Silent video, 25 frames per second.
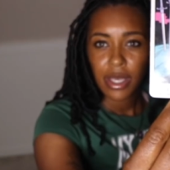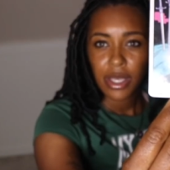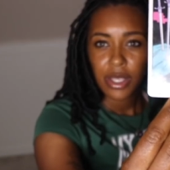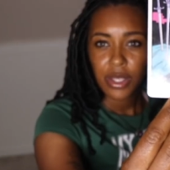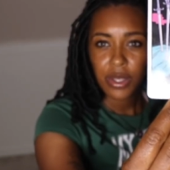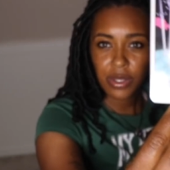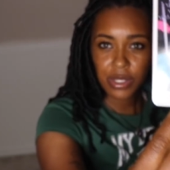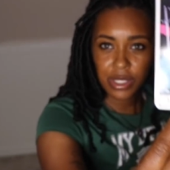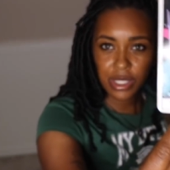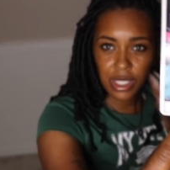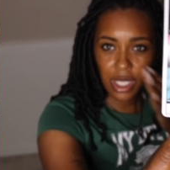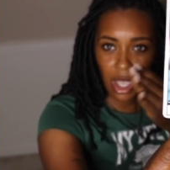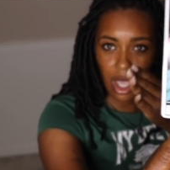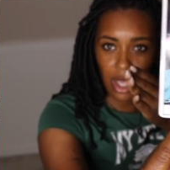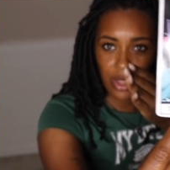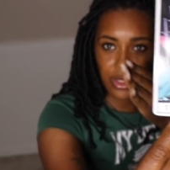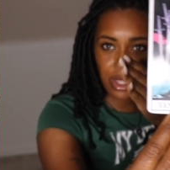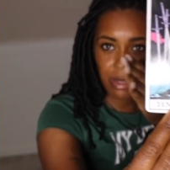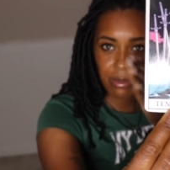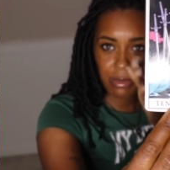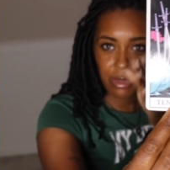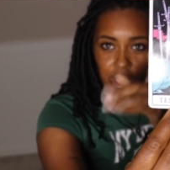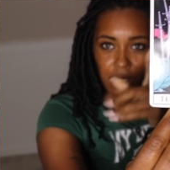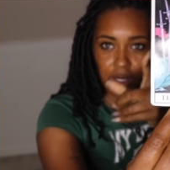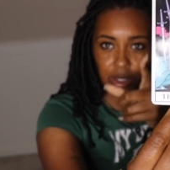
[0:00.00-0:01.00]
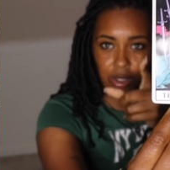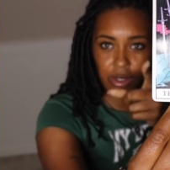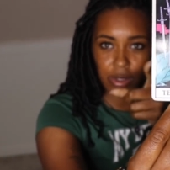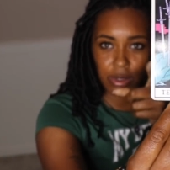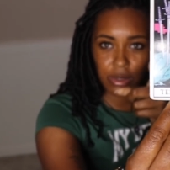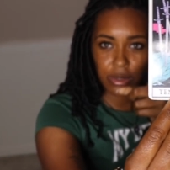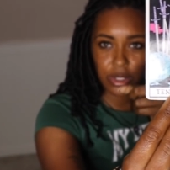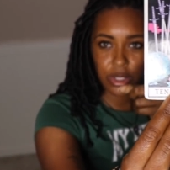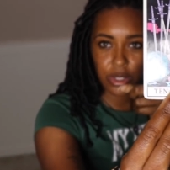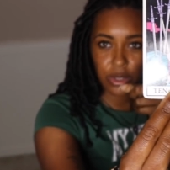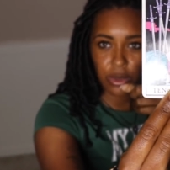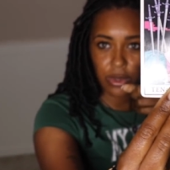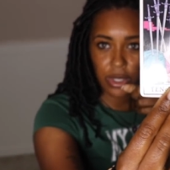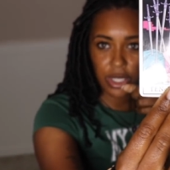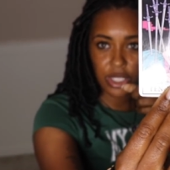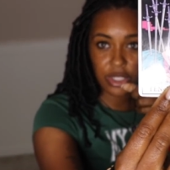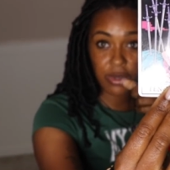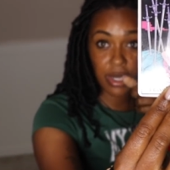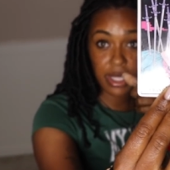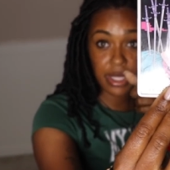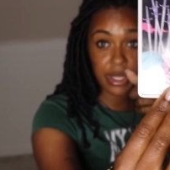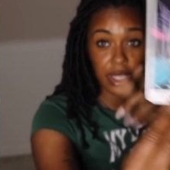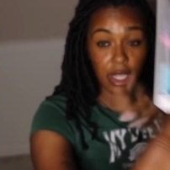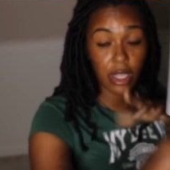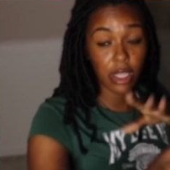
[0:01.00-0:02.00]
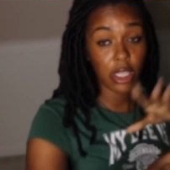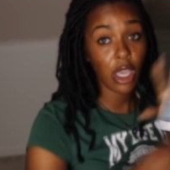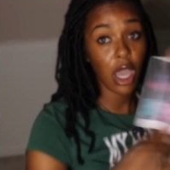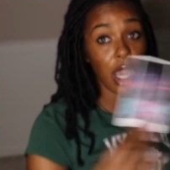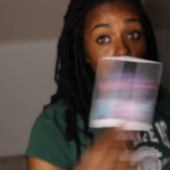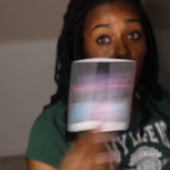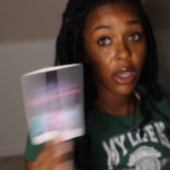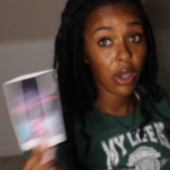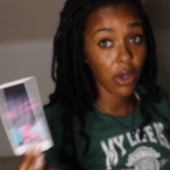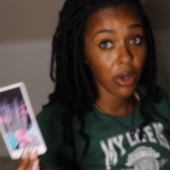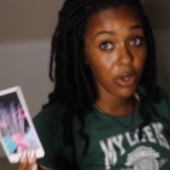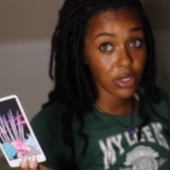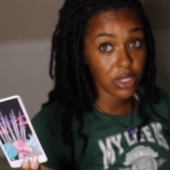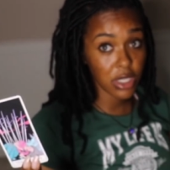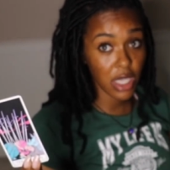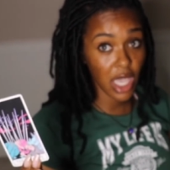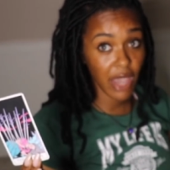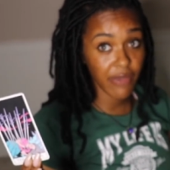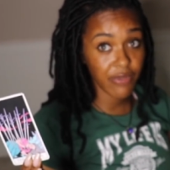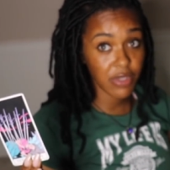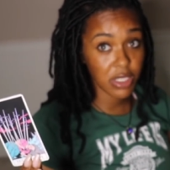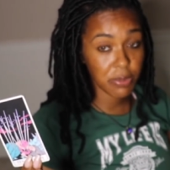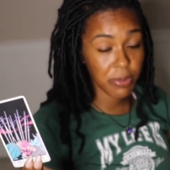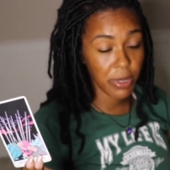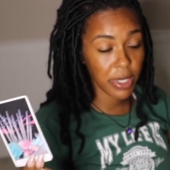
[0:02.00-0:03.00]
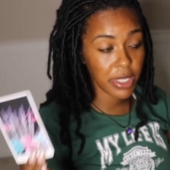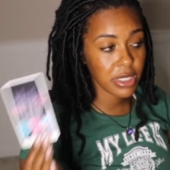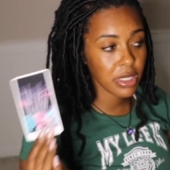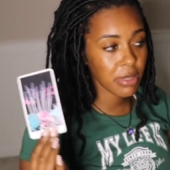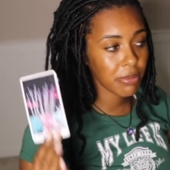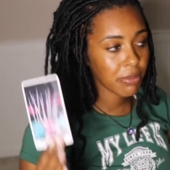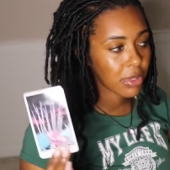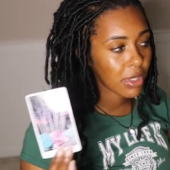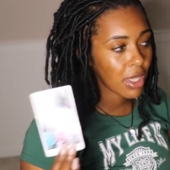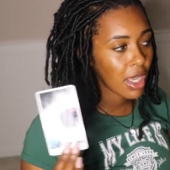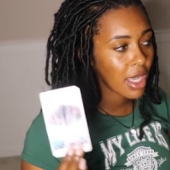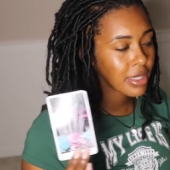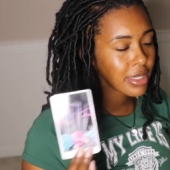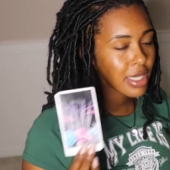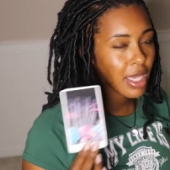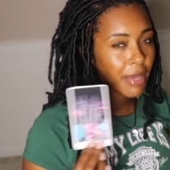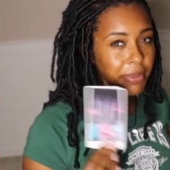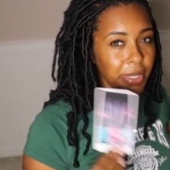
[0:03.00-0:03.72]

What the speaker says: you see all them little swords right there? Y'all could also have this person blocked.